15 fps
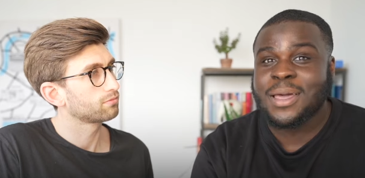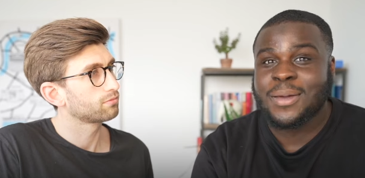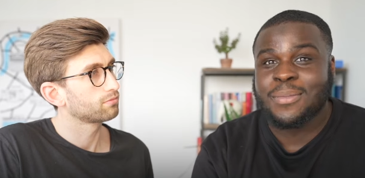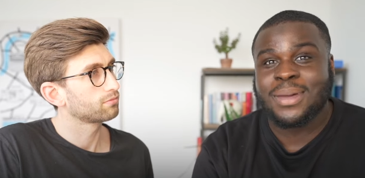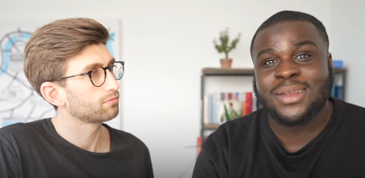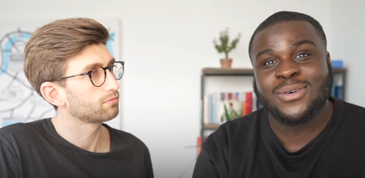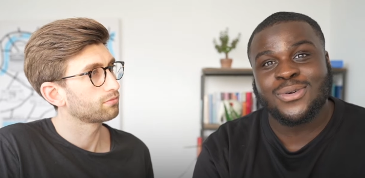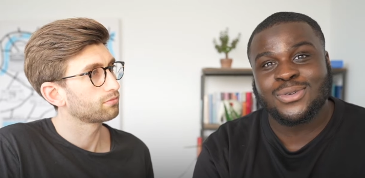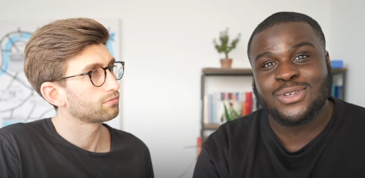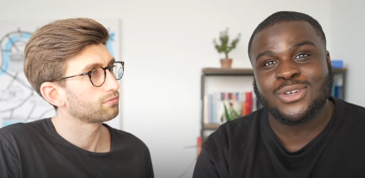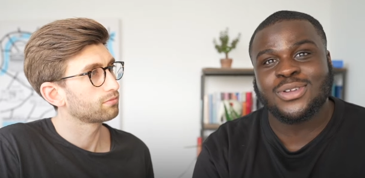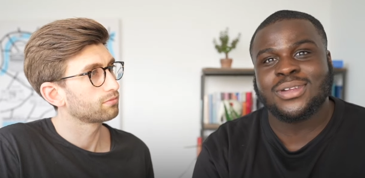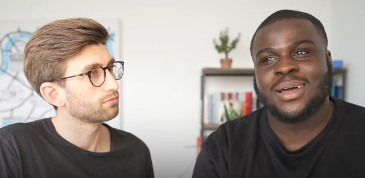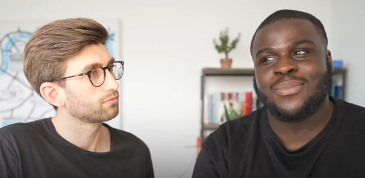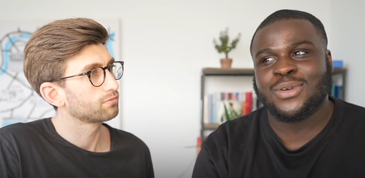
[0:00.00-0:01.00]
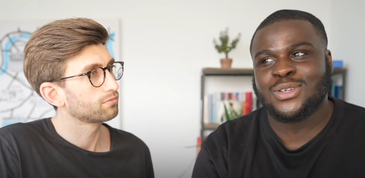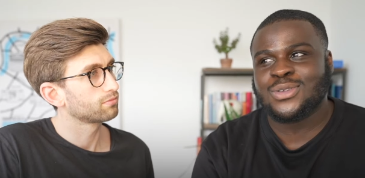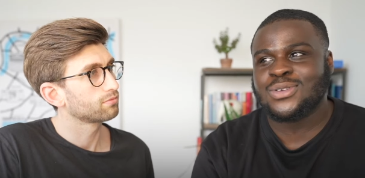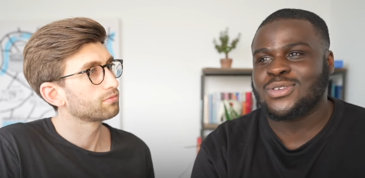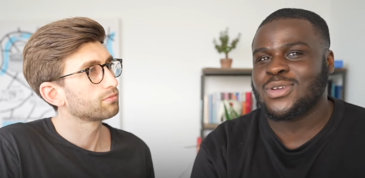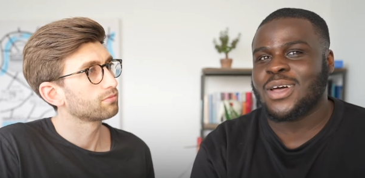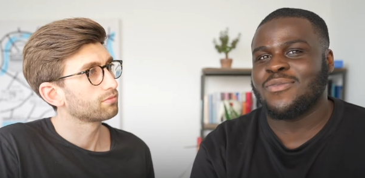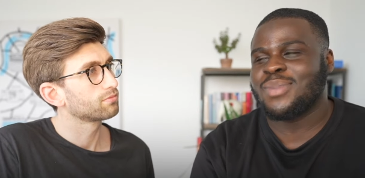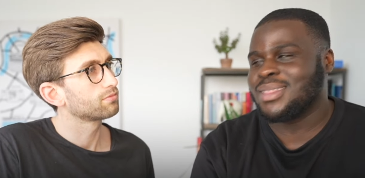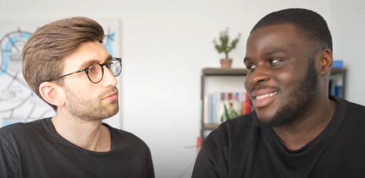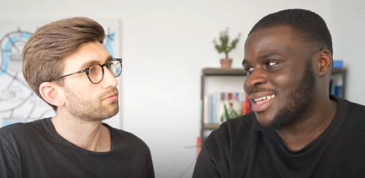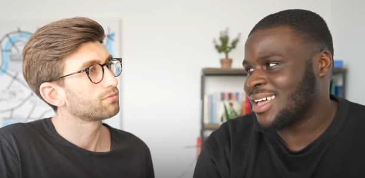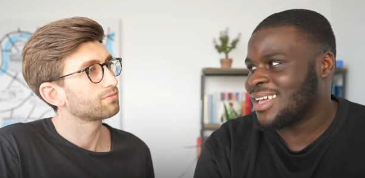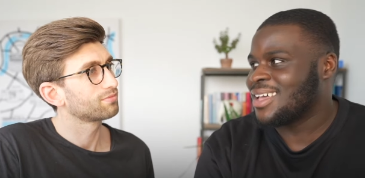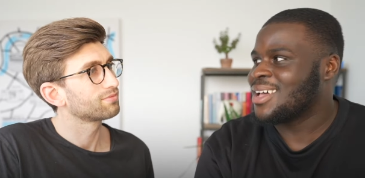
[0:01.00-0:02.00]
Speaker 1: year medical student at Bristol. So I've been
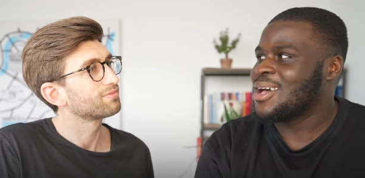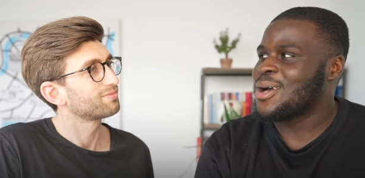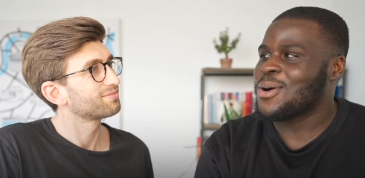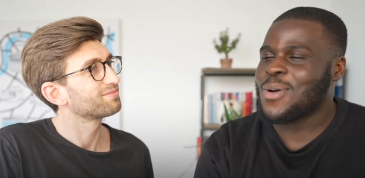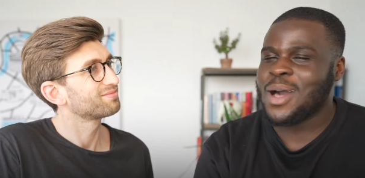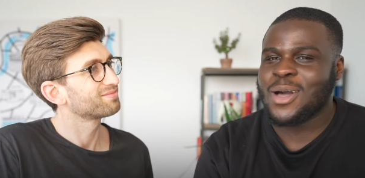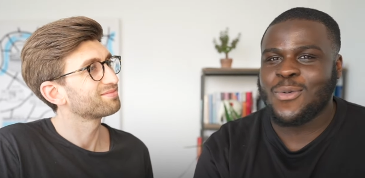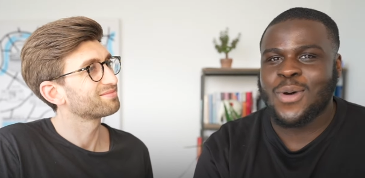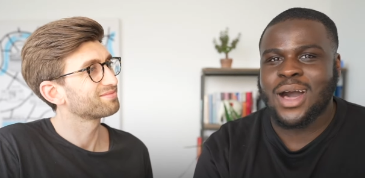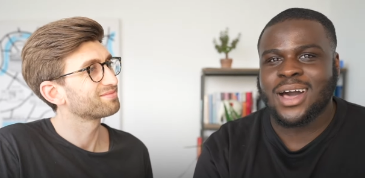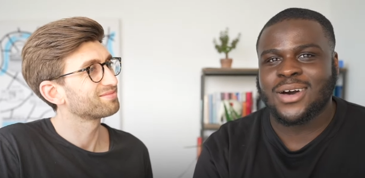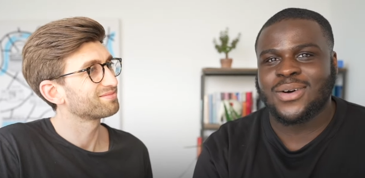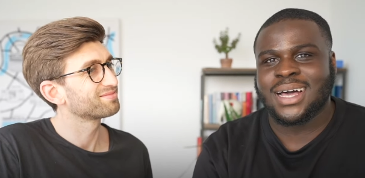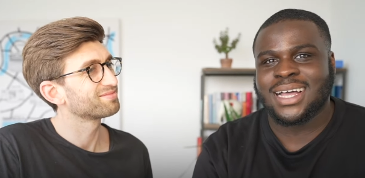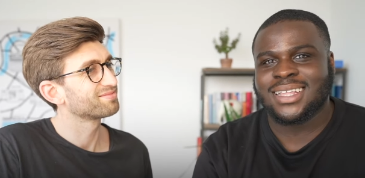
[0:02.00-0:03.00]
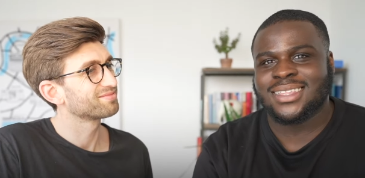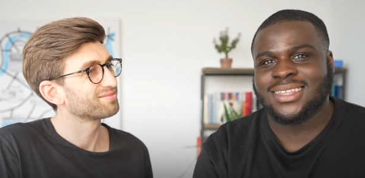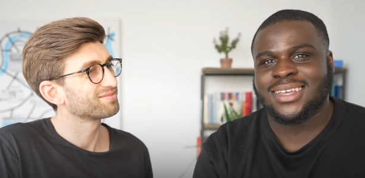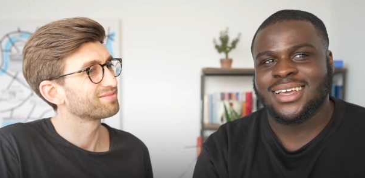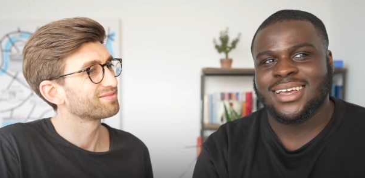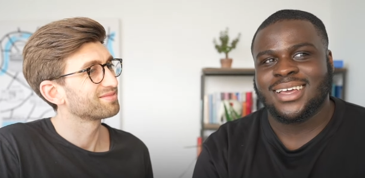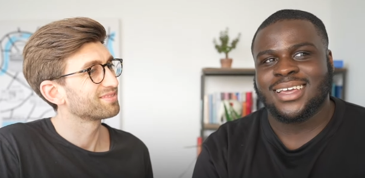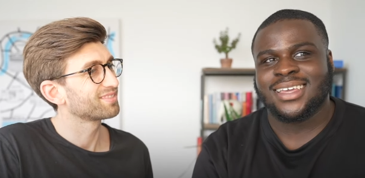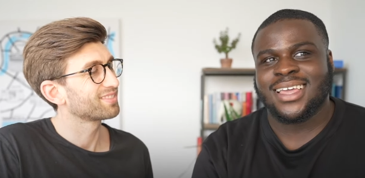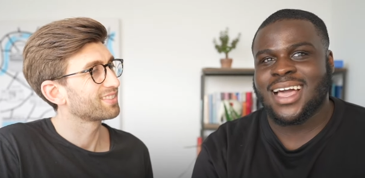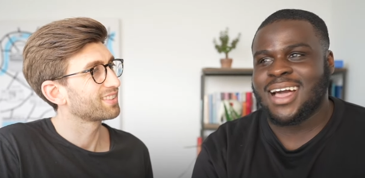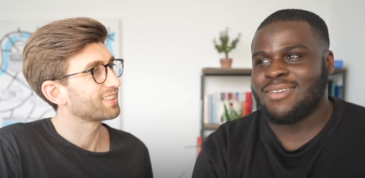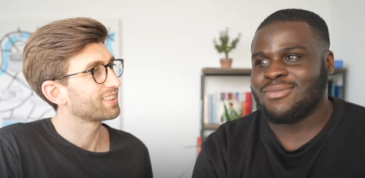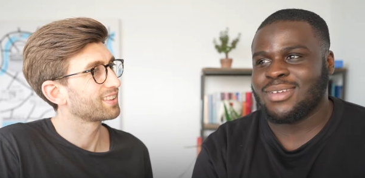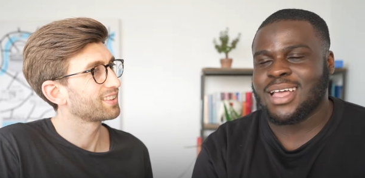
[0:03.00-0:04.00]
there quite a while, and
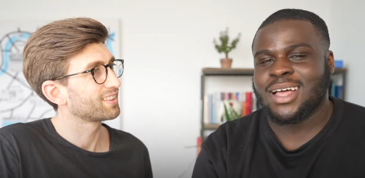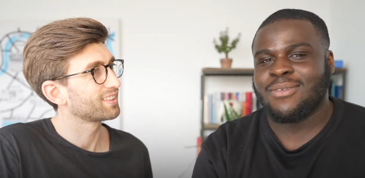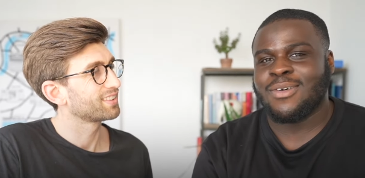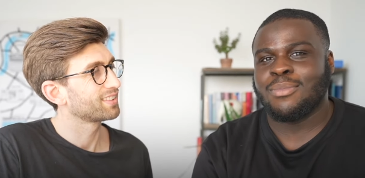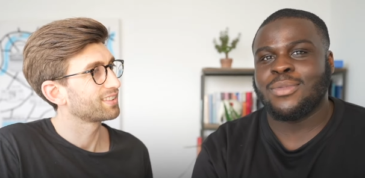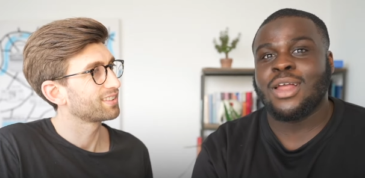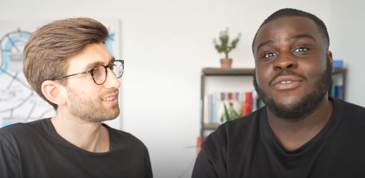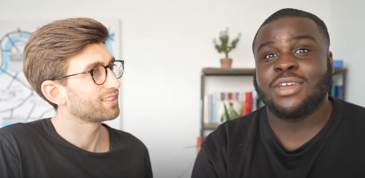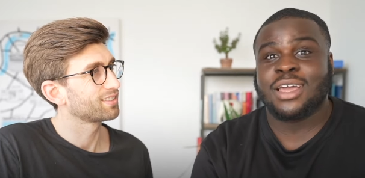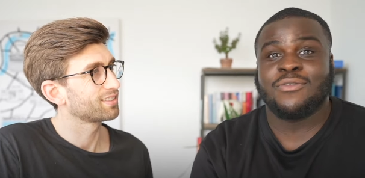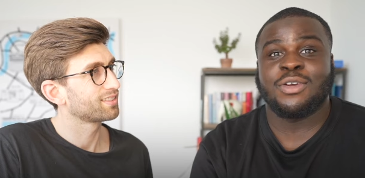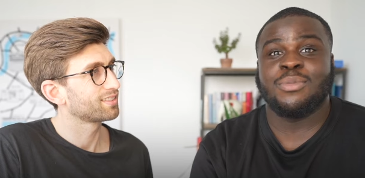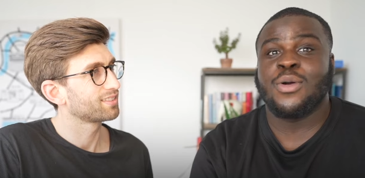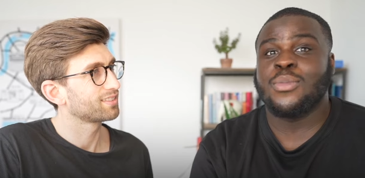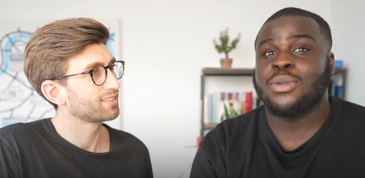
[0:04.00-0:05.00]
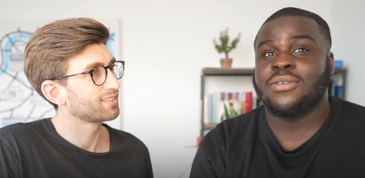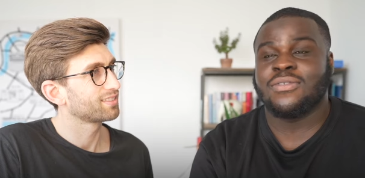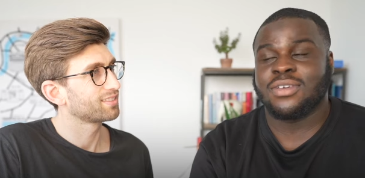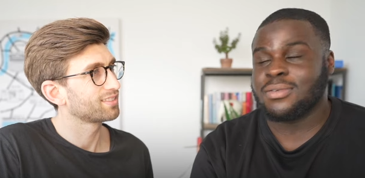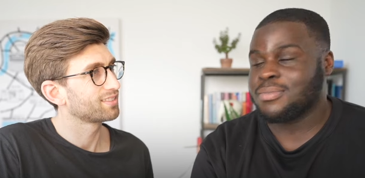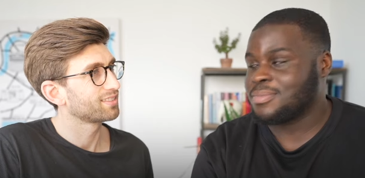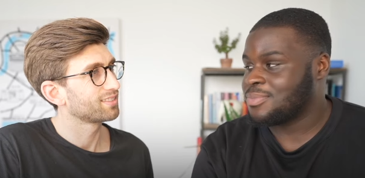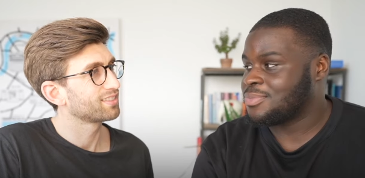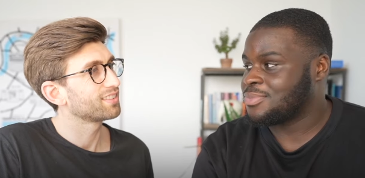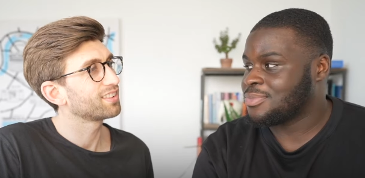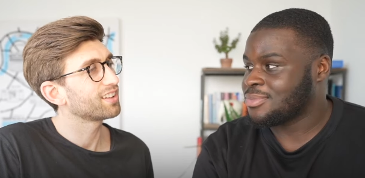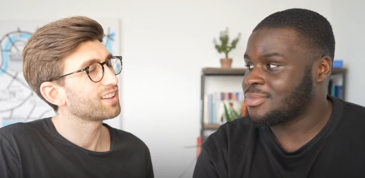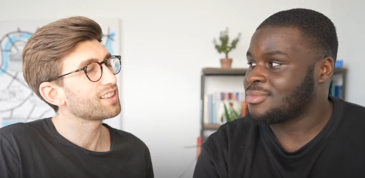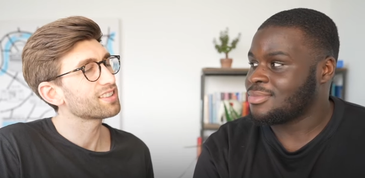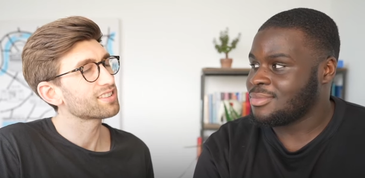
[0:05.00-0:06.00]
yeah, I'm loving every moment of it.
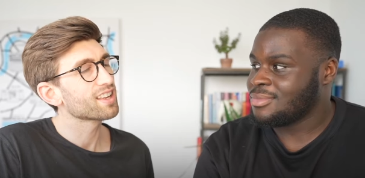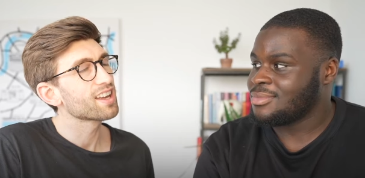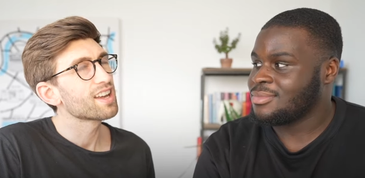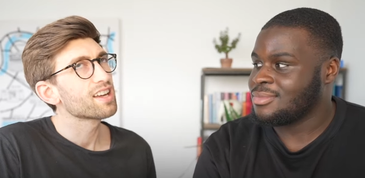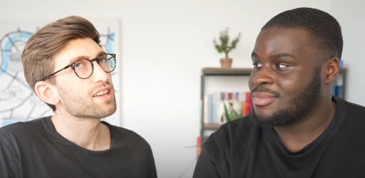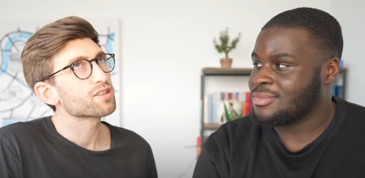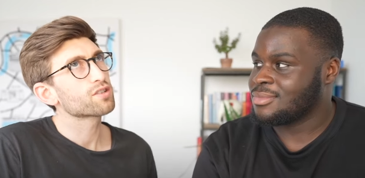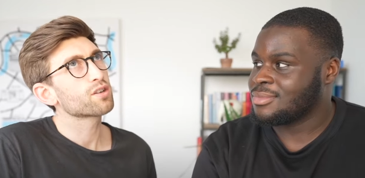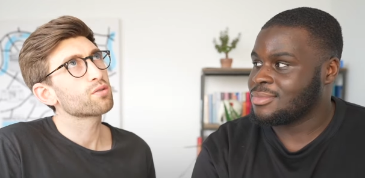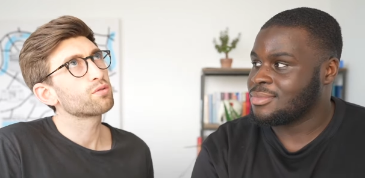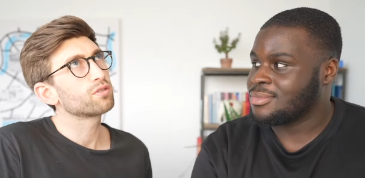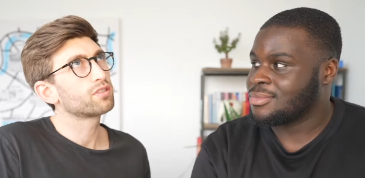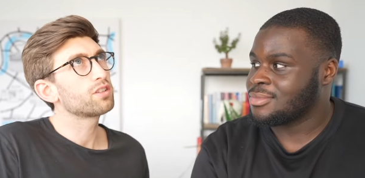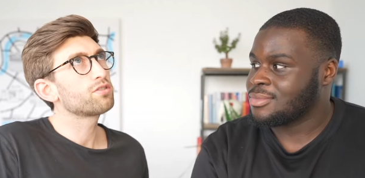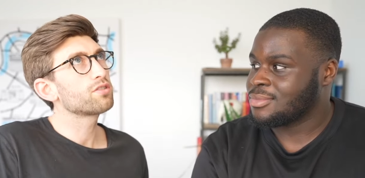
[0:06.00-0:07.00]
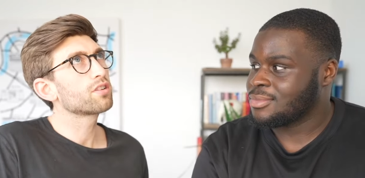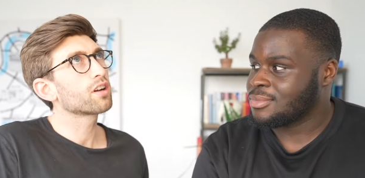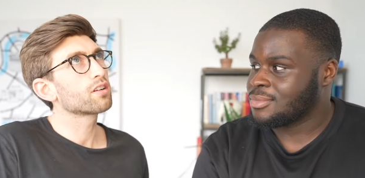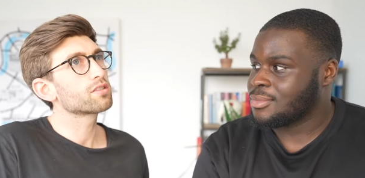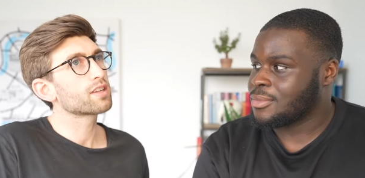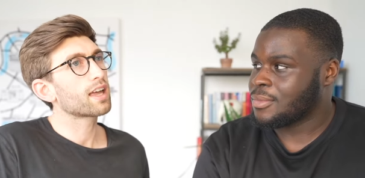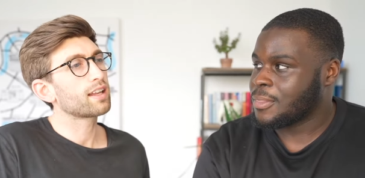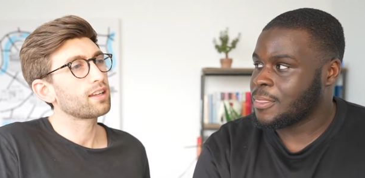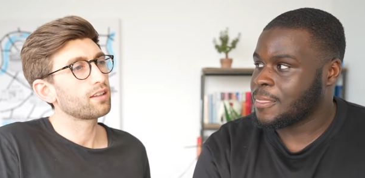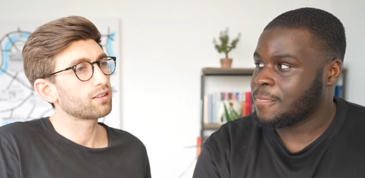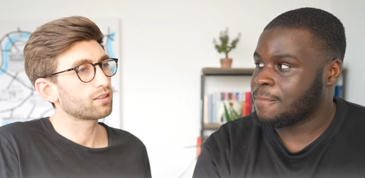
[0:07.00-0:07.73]
Speaker 2: Nice. So did you go to any